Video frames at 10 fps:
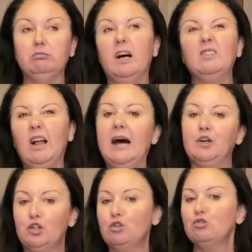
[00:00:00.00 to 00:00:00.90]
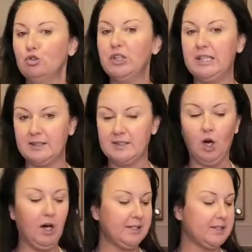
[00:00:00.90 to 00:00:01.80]
a lighter looking
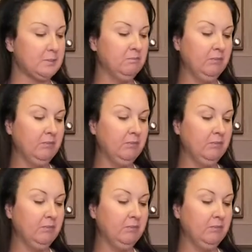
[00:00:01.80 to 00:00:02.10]
sauce.